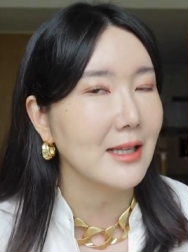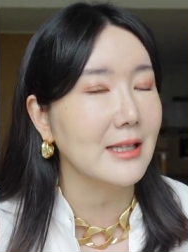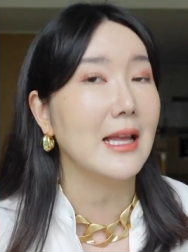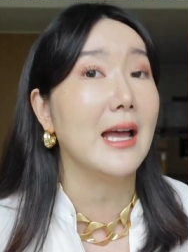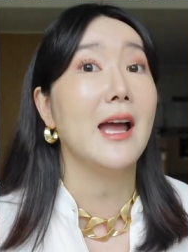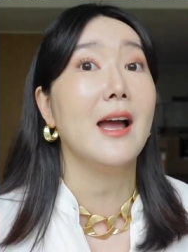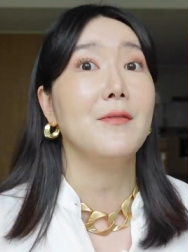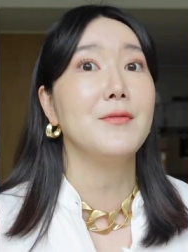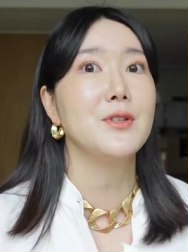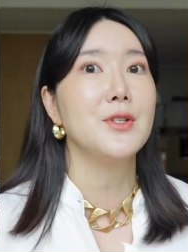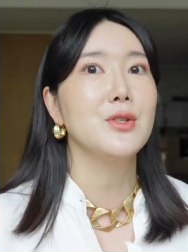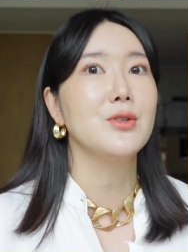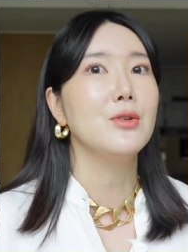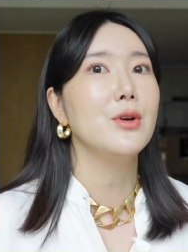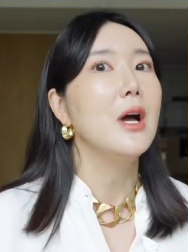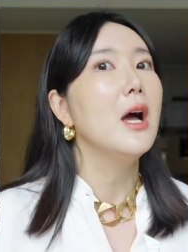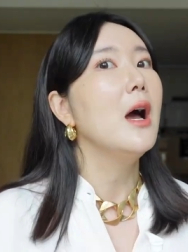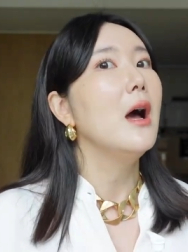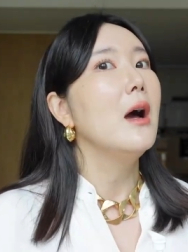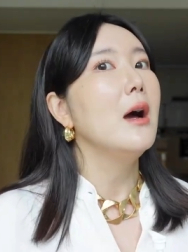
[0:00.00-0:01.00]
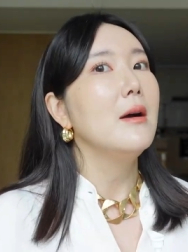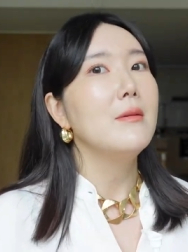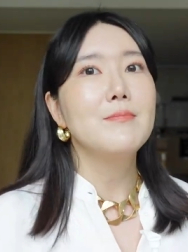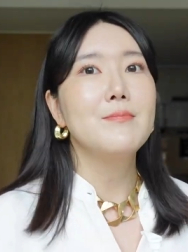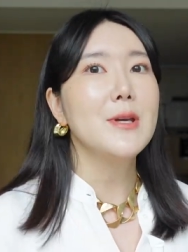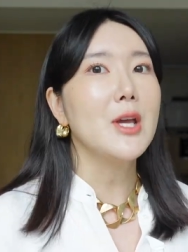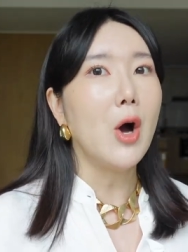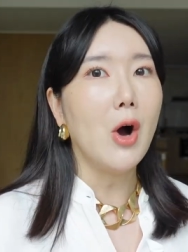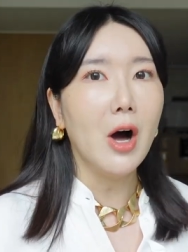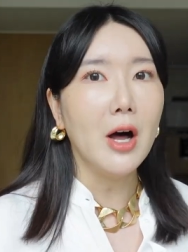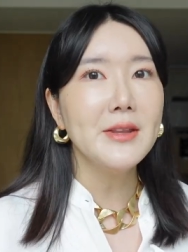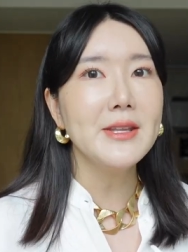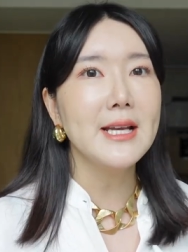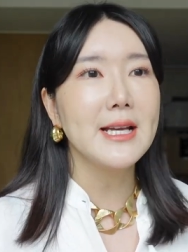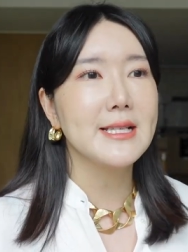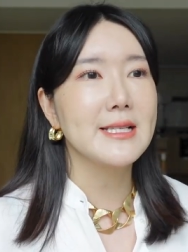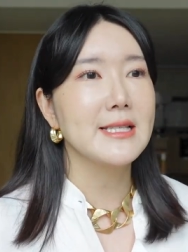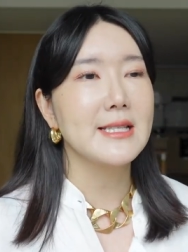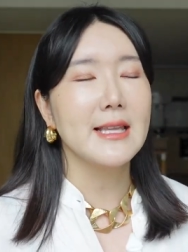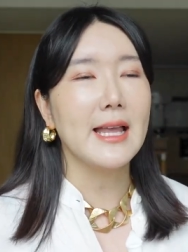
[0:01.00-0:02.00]
And I have to be
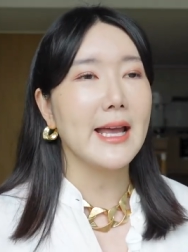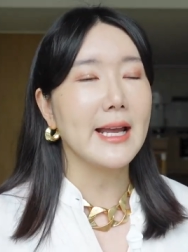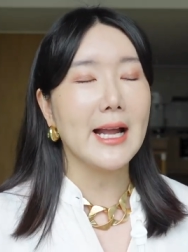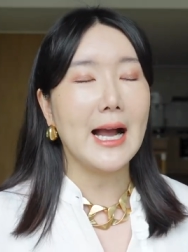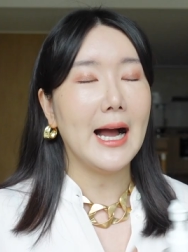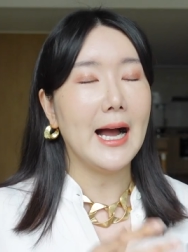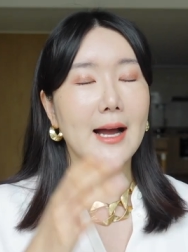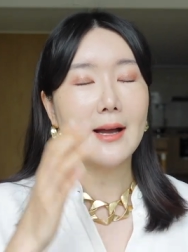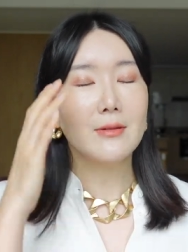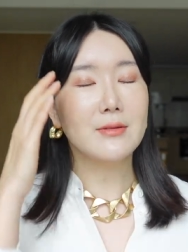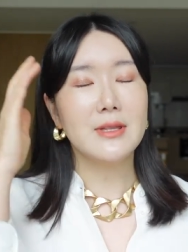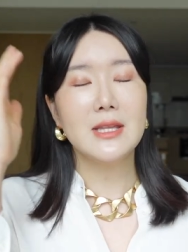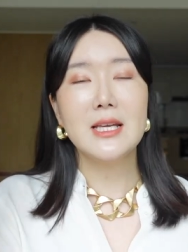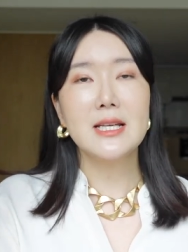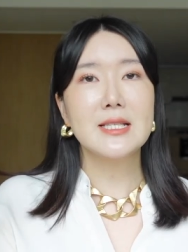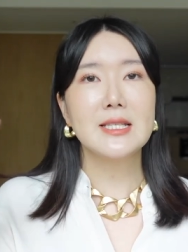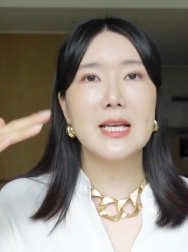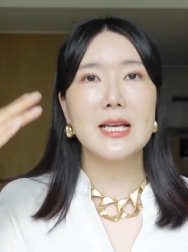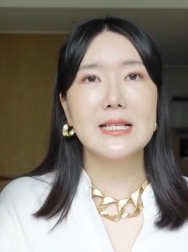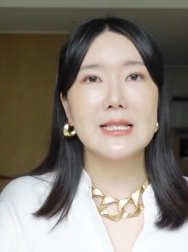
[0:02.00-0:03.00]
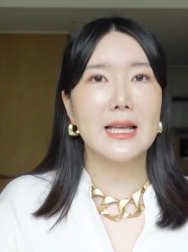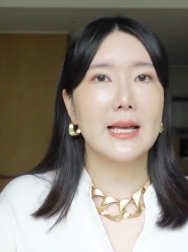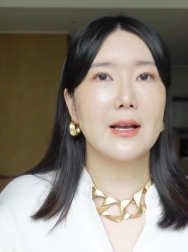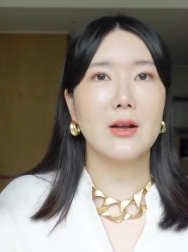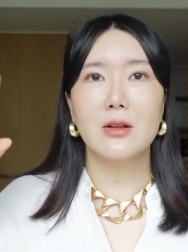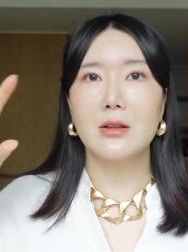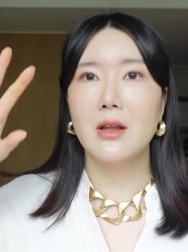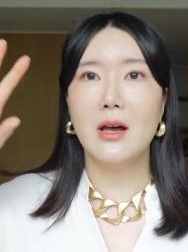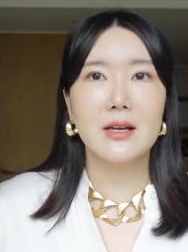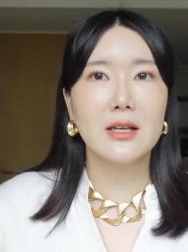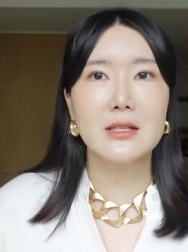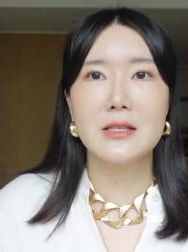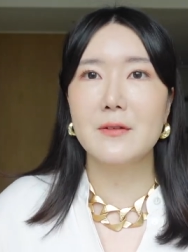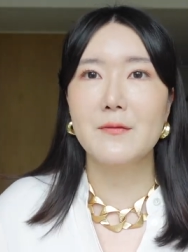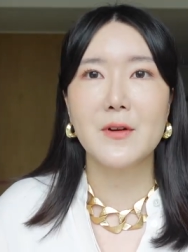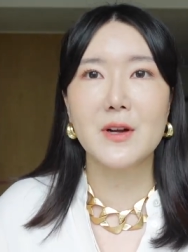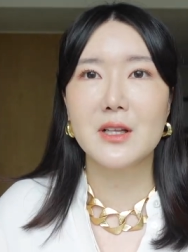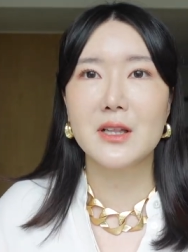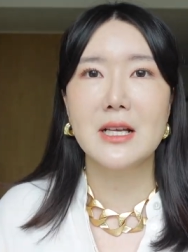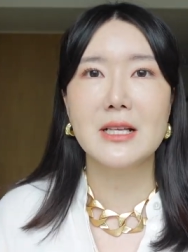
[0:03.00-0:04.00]
honest, like these days, like a lot of
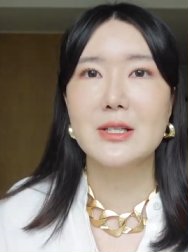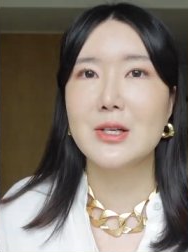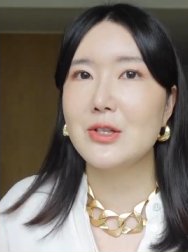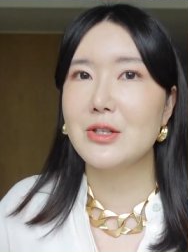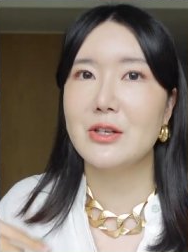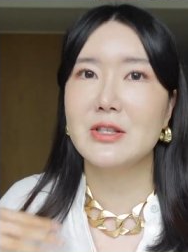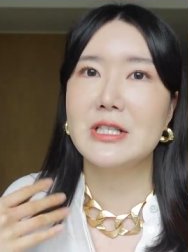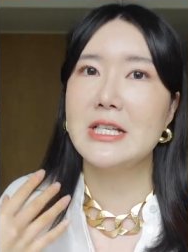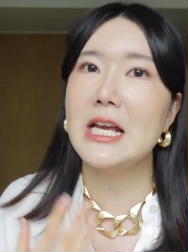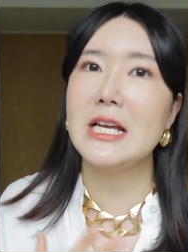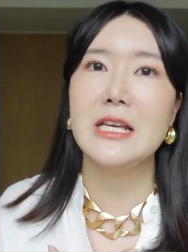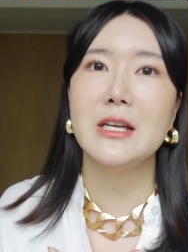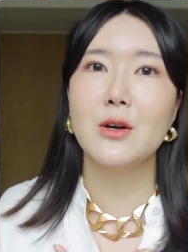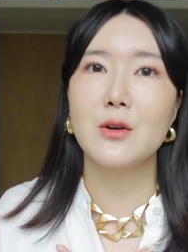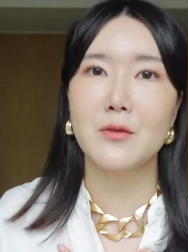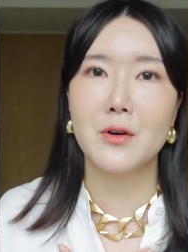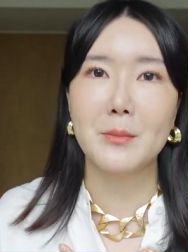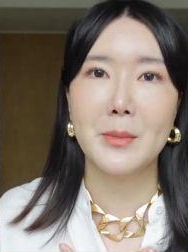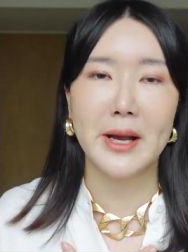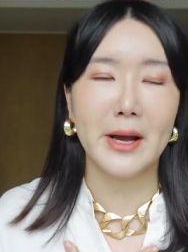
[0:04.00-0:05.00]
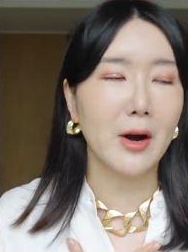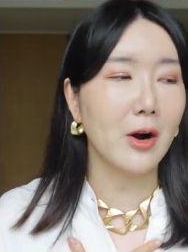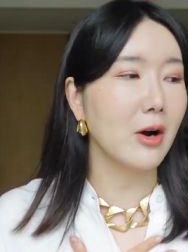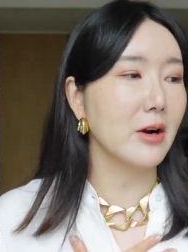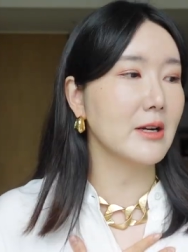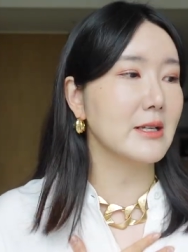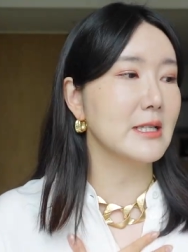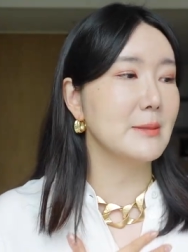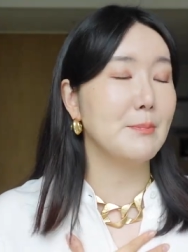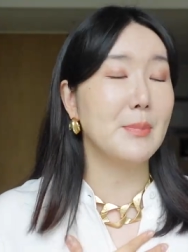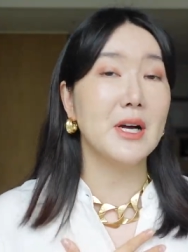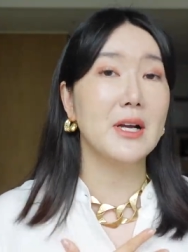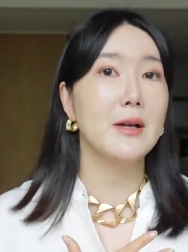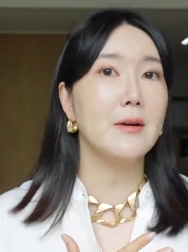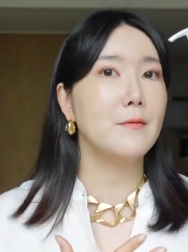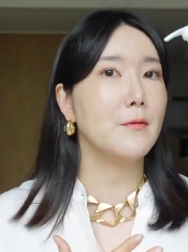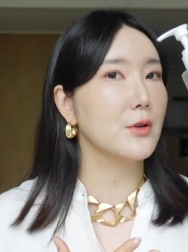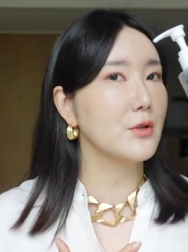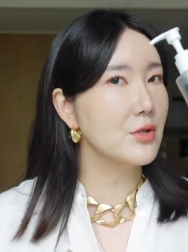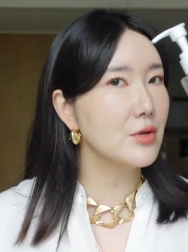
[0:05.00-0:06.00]
different cleansers are taking over my heart.
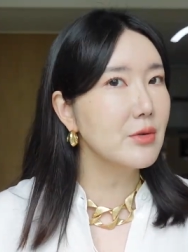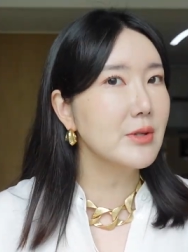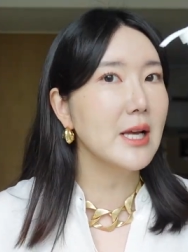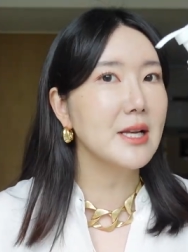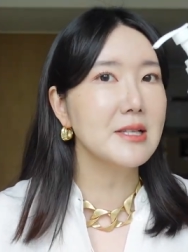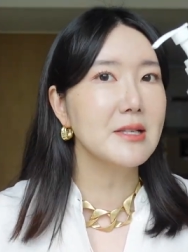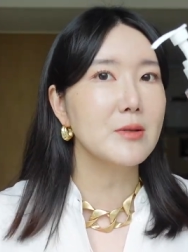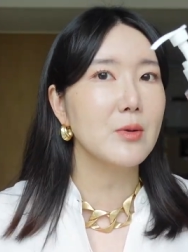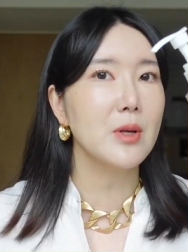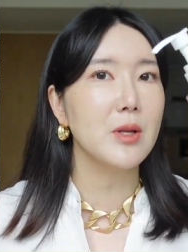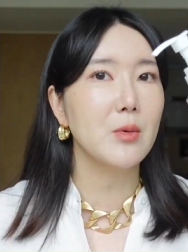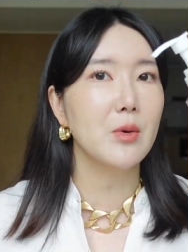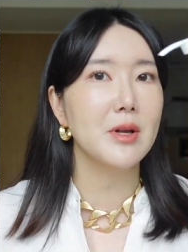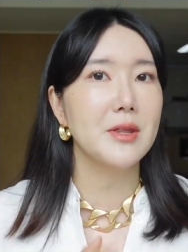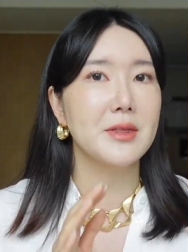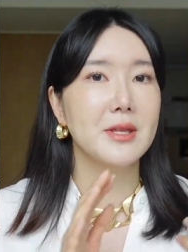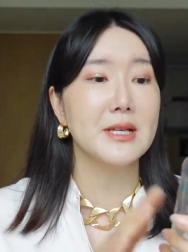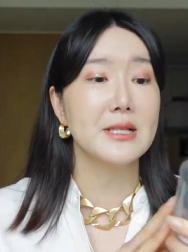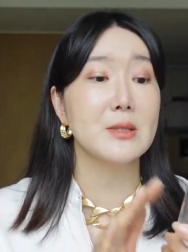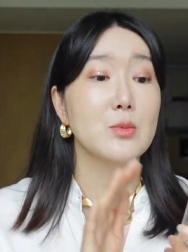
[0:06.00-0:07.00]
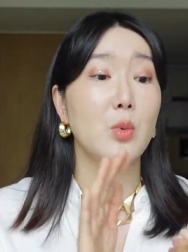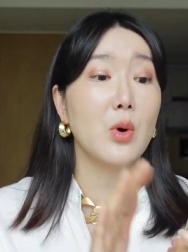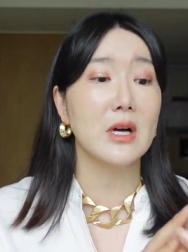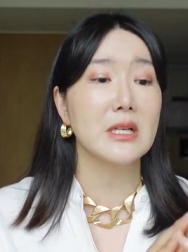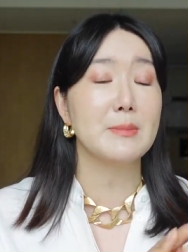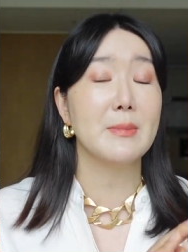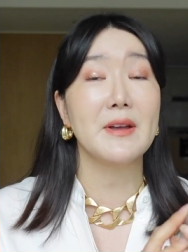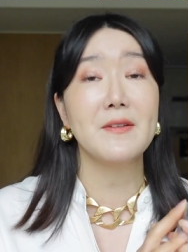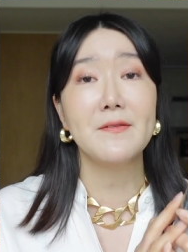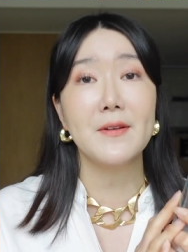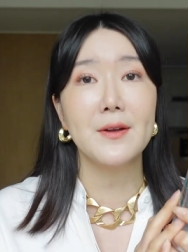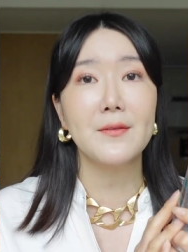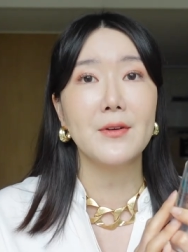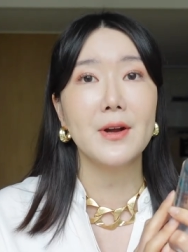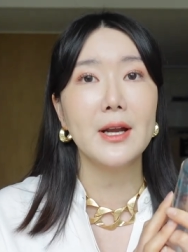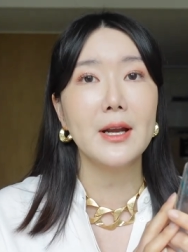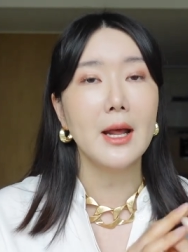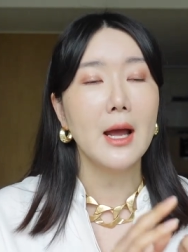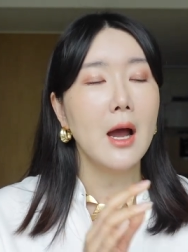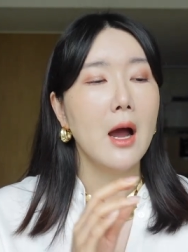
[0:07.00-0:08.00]
But for two thousand twenty-one, this was my
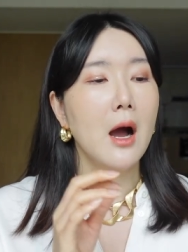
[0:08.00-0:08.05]
favorite.